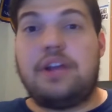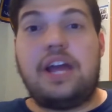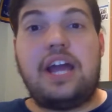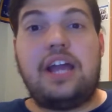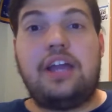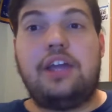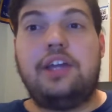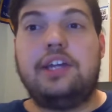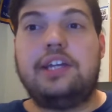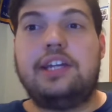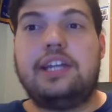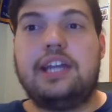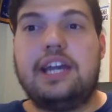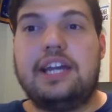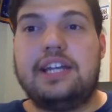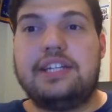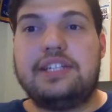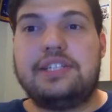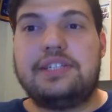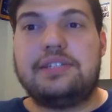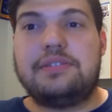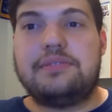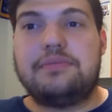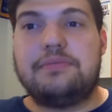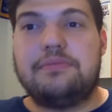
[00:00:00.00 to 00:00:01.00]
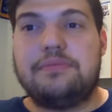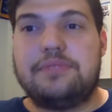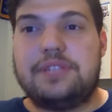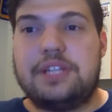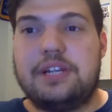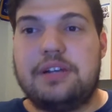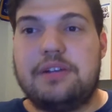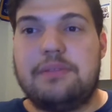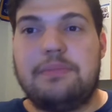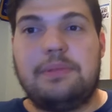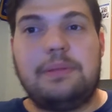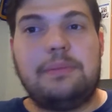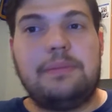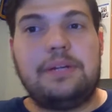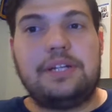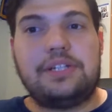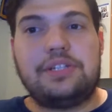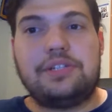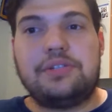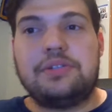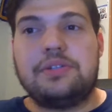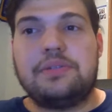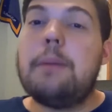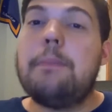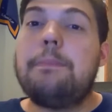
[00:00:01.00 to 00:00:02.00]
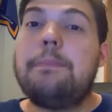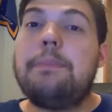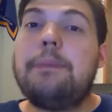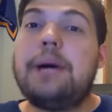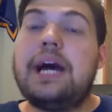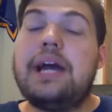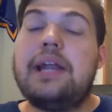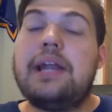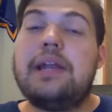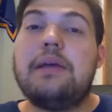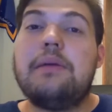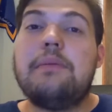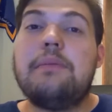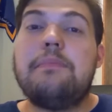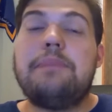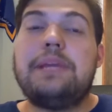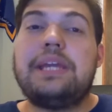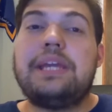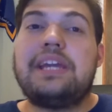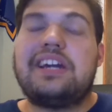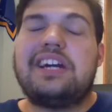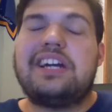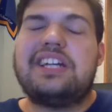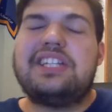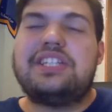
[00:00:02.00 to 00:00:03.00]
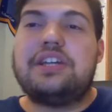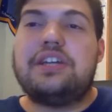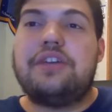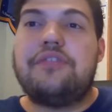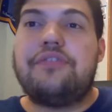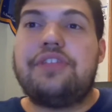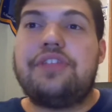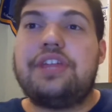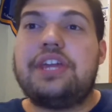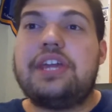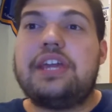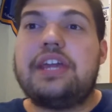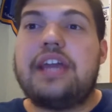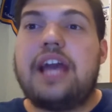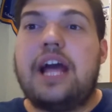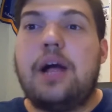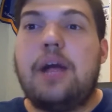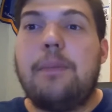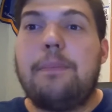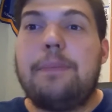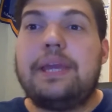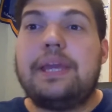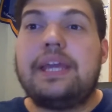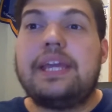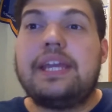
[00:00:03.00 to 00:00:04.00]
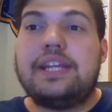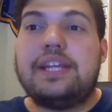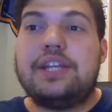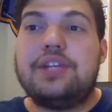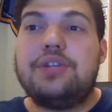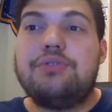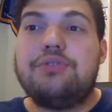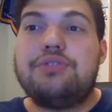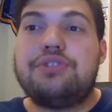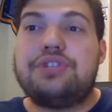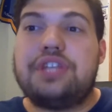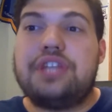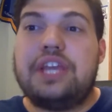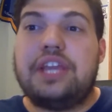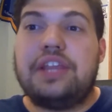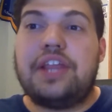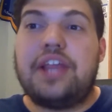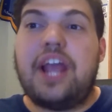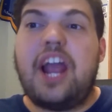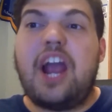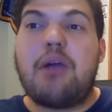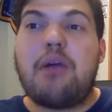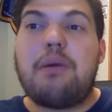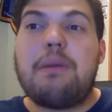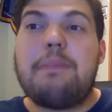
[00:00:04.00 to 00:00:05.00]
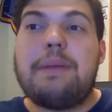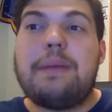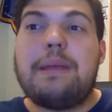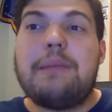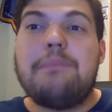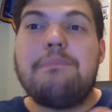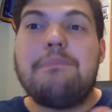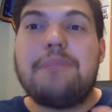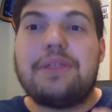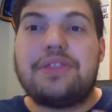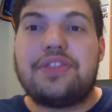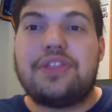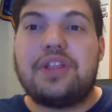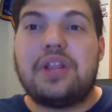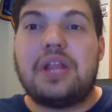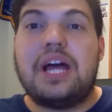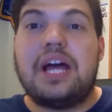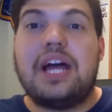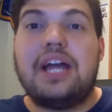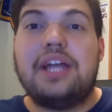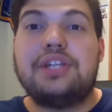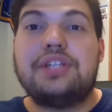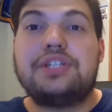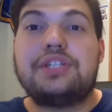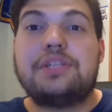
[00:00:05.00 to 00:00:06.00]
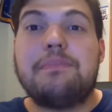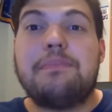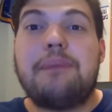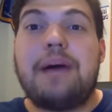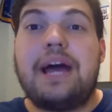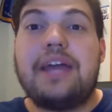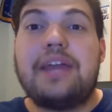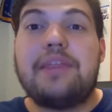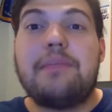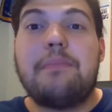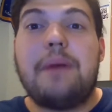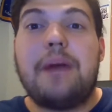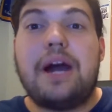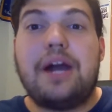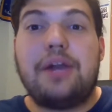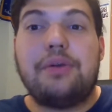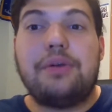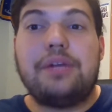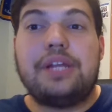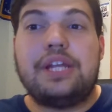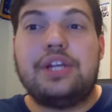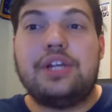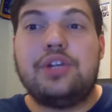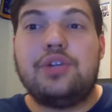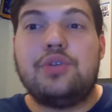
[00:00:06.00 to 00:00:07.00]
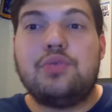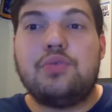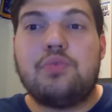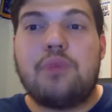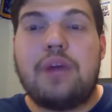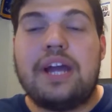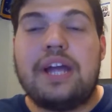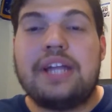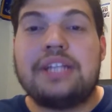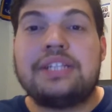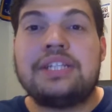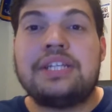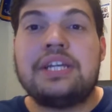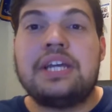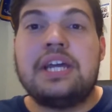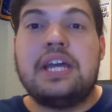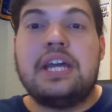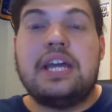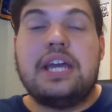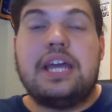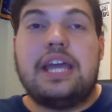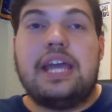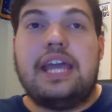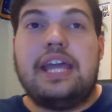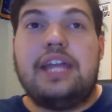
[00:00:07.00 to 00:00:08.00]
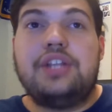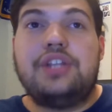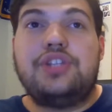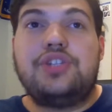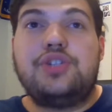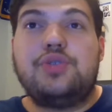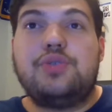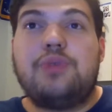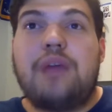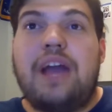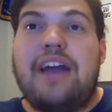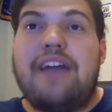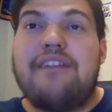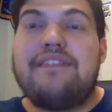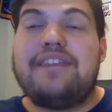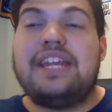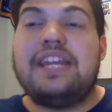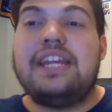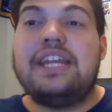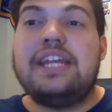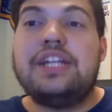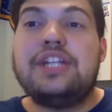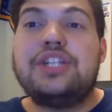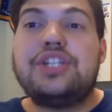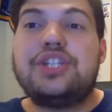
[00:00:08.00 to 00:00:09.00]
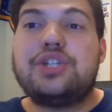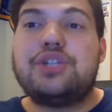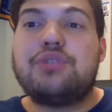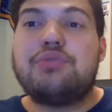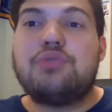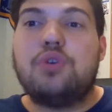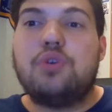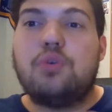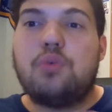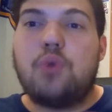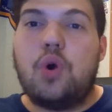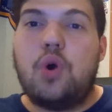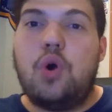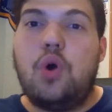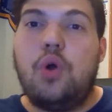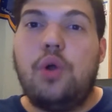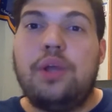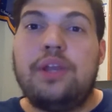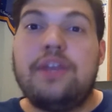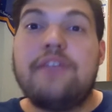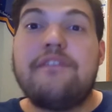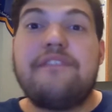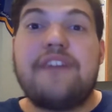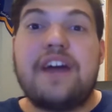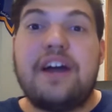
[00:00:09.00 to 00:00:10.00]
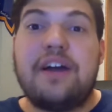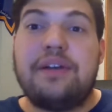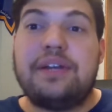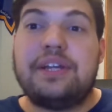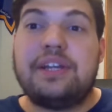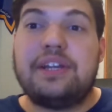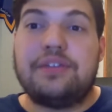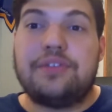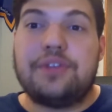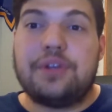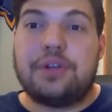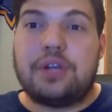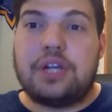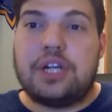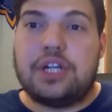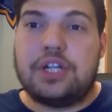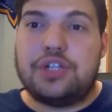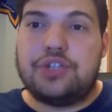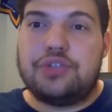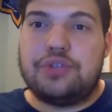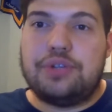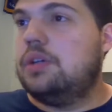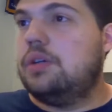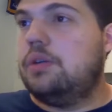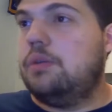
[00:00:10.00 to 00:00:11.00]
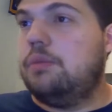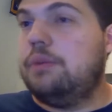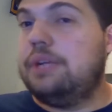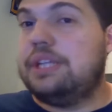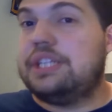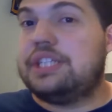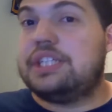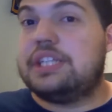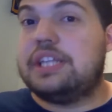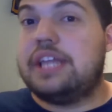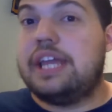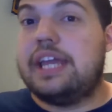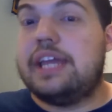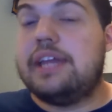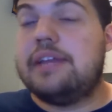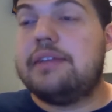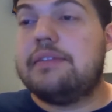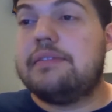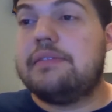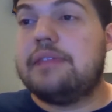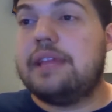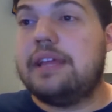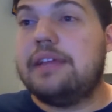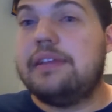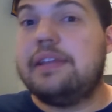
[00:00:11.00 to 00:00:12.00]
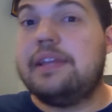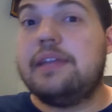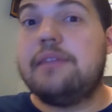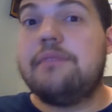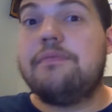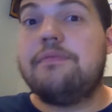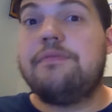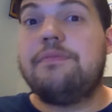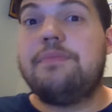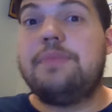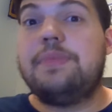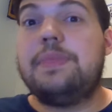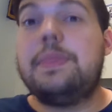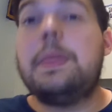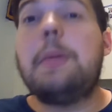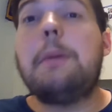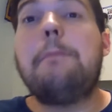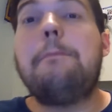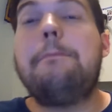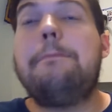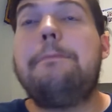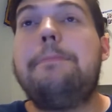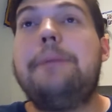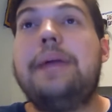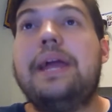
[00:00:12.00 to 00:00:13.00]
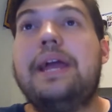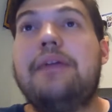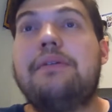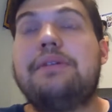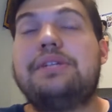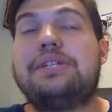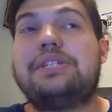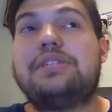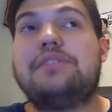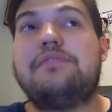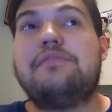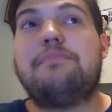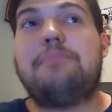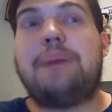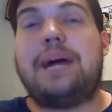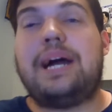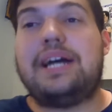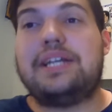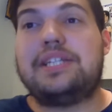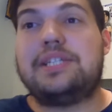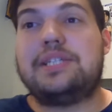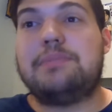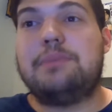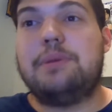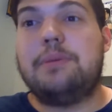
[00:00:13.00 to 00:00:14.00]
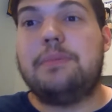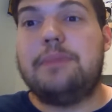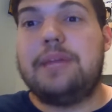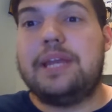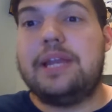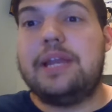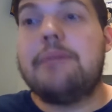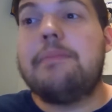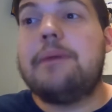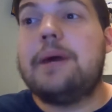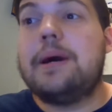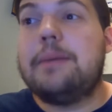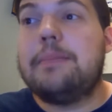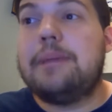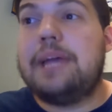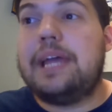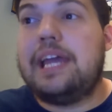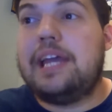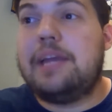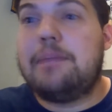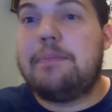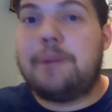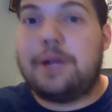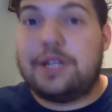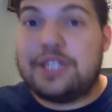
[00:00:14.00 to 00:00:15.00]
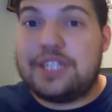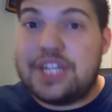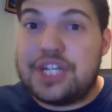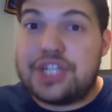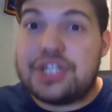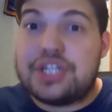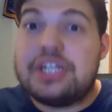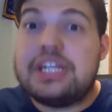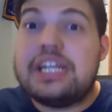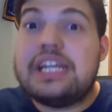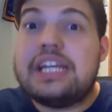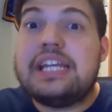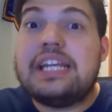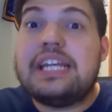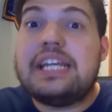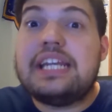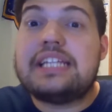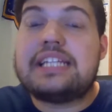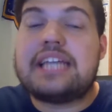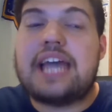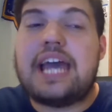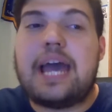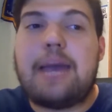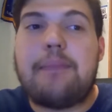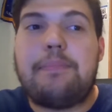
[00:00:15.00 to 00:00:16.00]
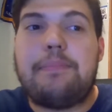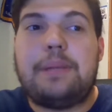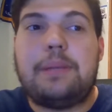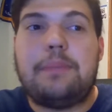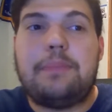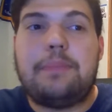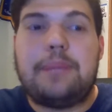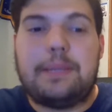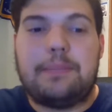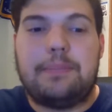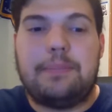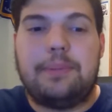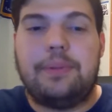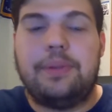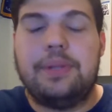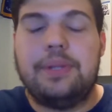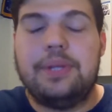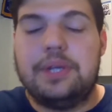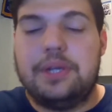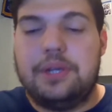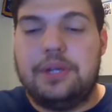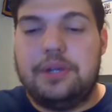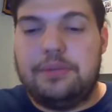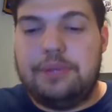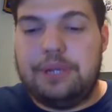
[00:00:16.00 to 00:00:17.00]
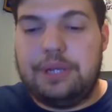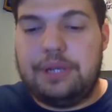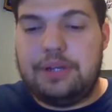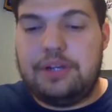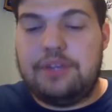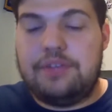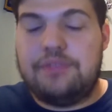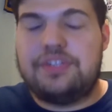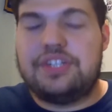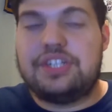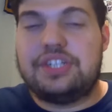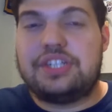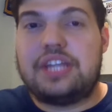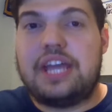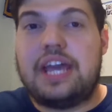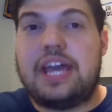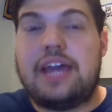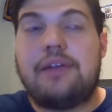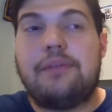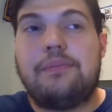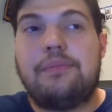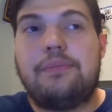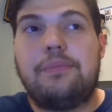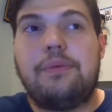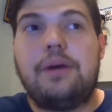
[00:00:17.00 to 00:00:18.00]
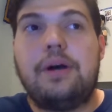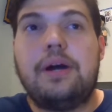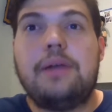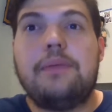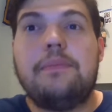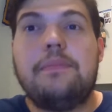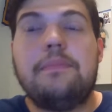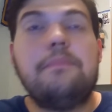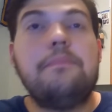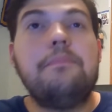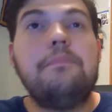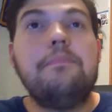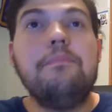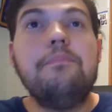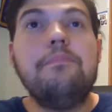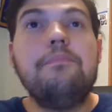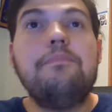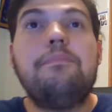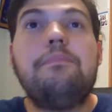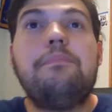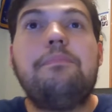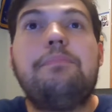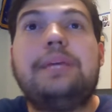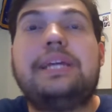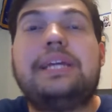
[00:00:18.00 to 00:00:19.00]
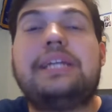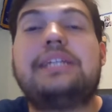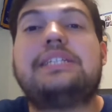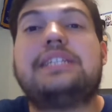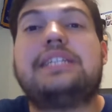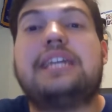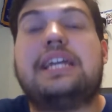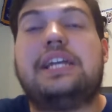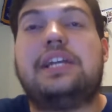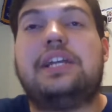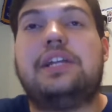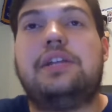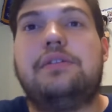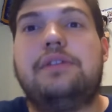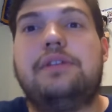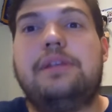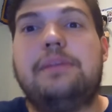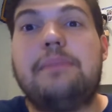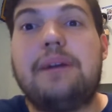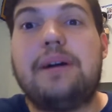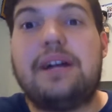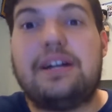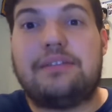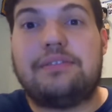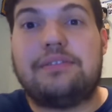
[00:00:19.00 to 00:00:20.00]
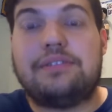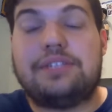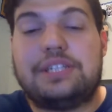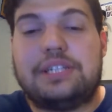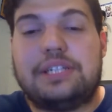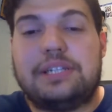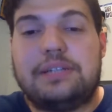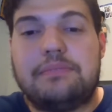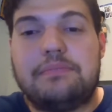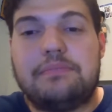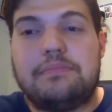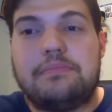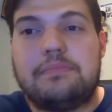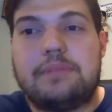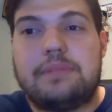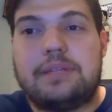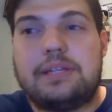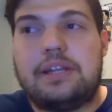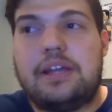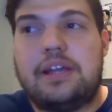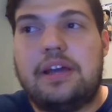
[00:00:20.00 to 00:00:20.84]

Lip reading: not good guys terribly much. But because of the helping Hindus thing, they are a bit mythologized by the modern Hindu right into having an integral role in the founding of their country, which they did the barest of possible minimum, and partition didn't need to happen, people. We could have just had one big secular democracy, but